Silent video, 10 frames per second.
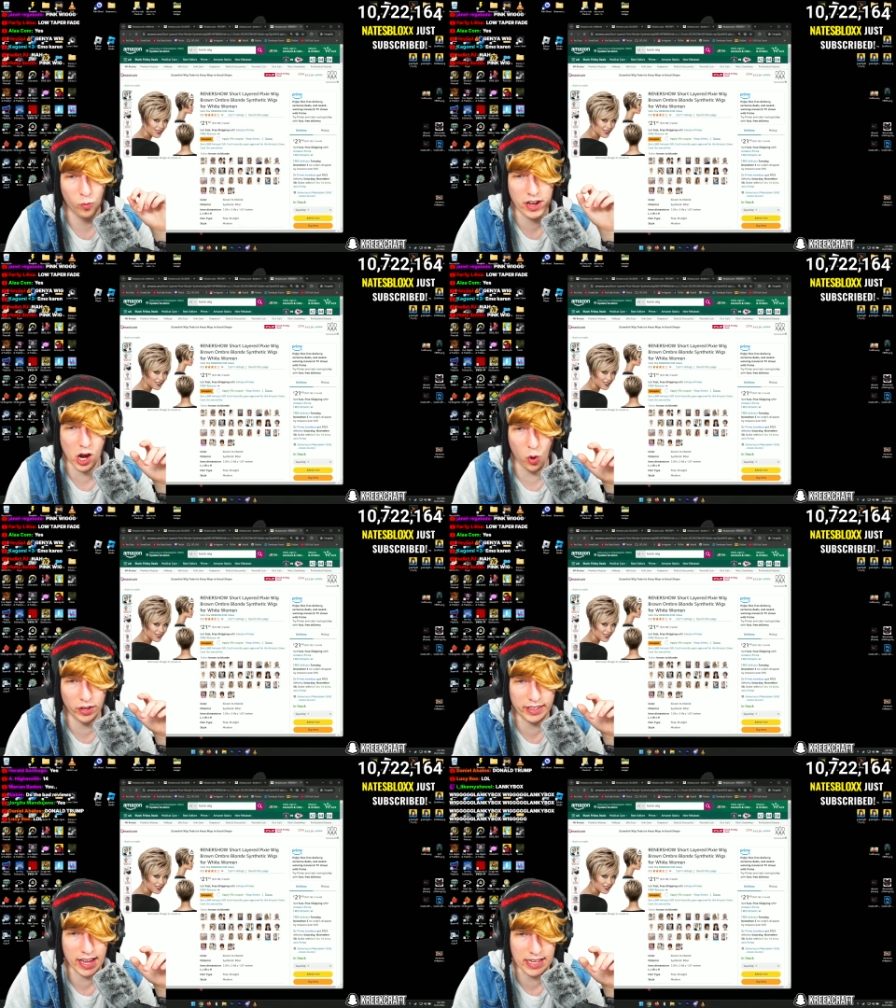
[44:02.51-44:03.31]
We go
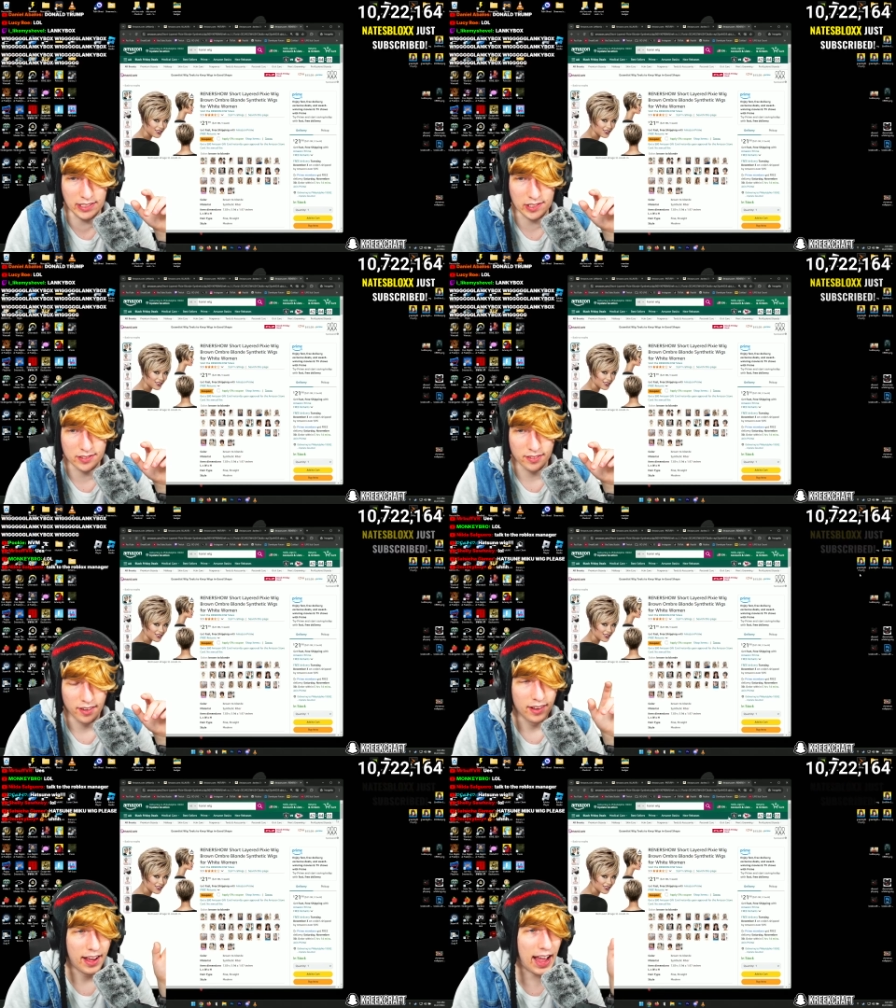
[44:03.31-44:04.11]
with these.
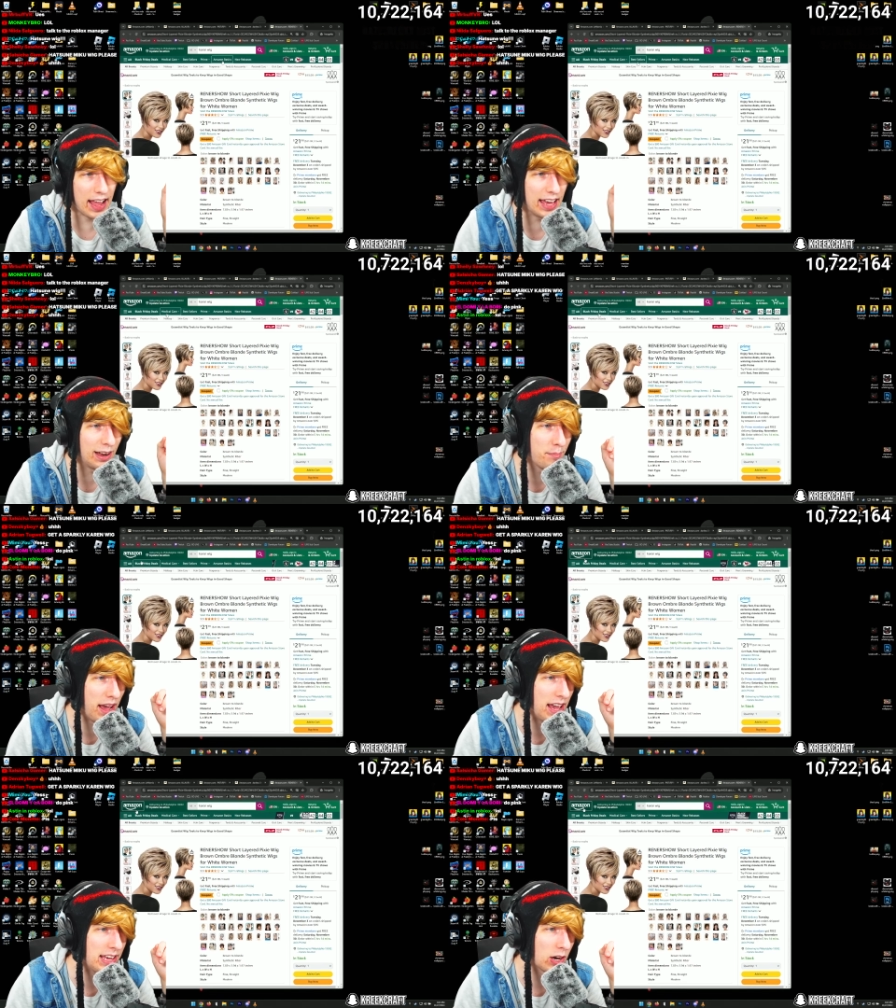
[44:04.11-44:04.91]

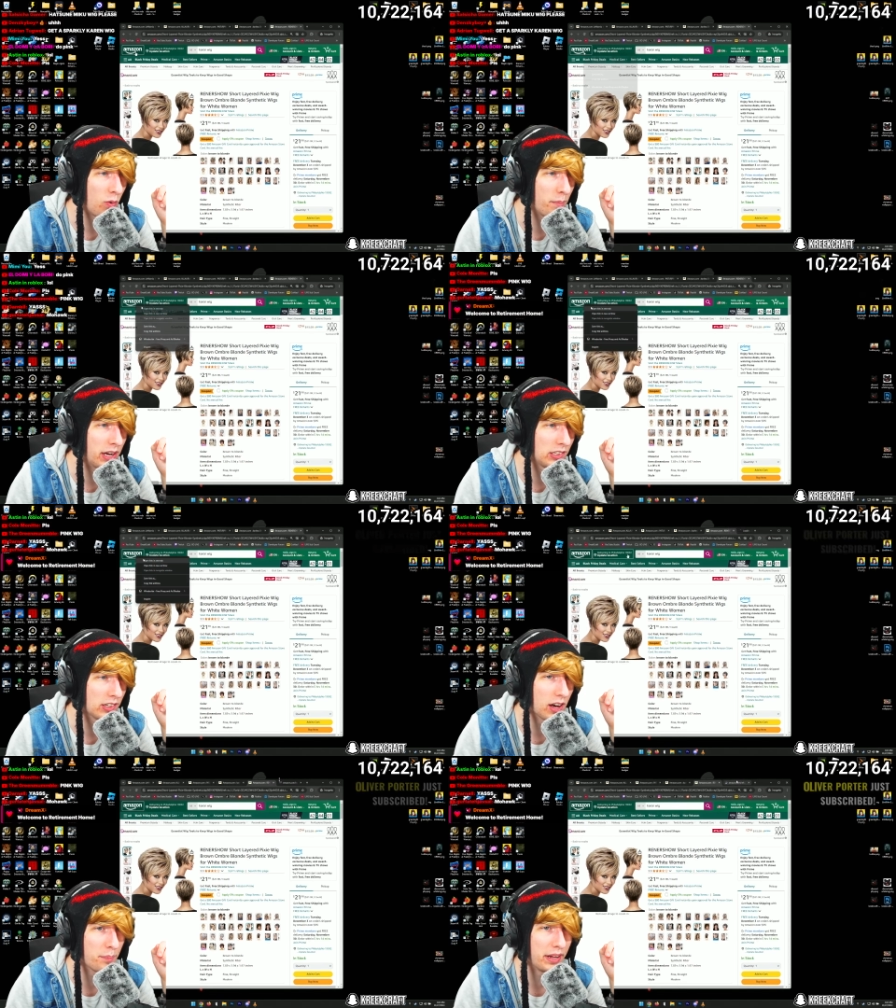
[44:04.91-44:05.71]
Anime. Y'all want me to
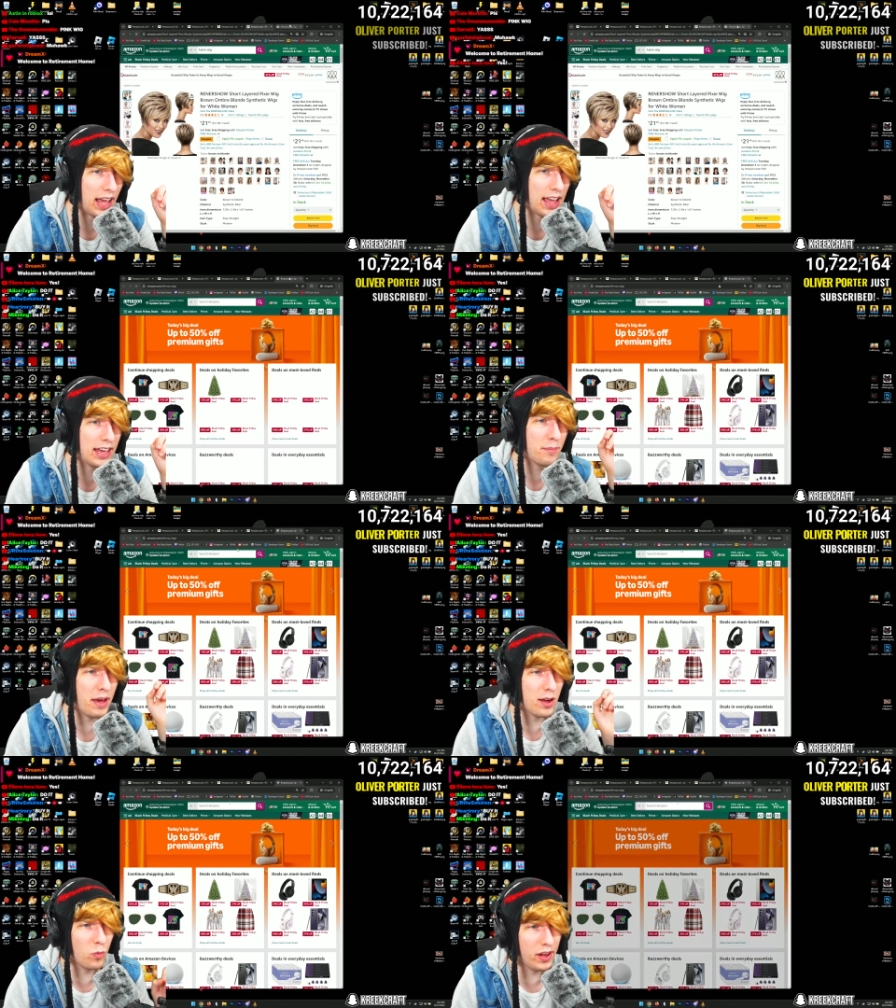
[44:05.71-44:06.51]
look up an
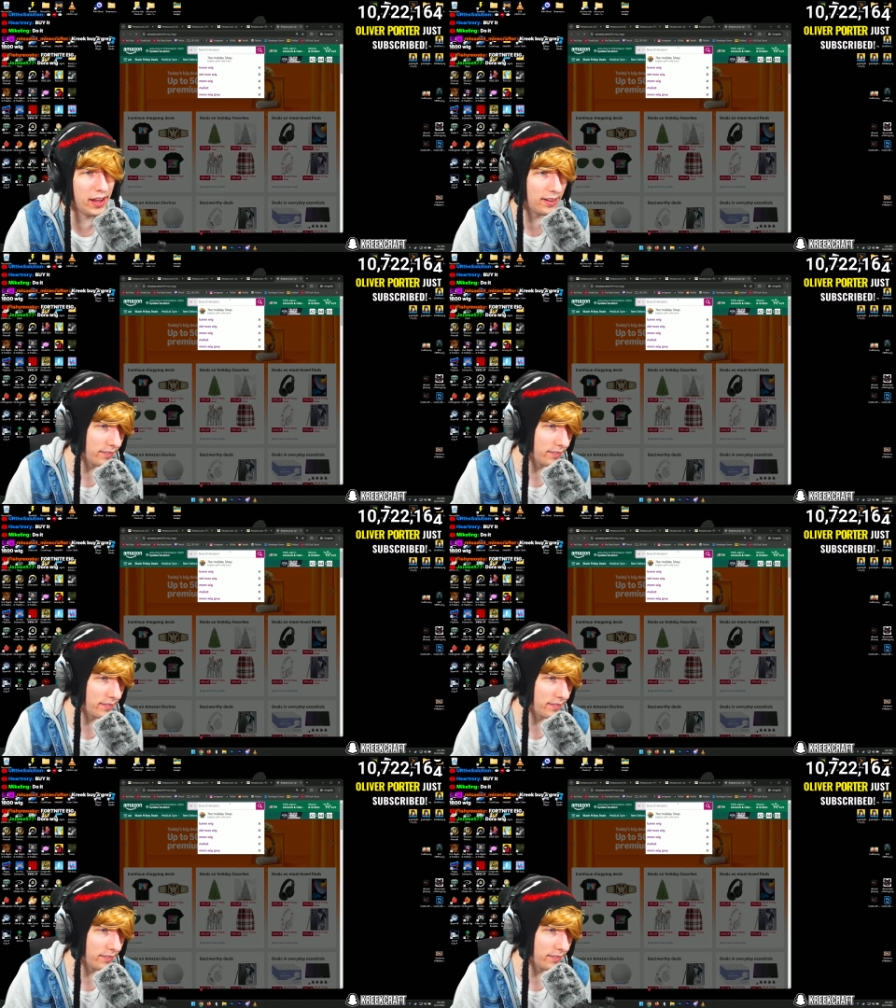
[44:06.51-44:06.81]
anime wig?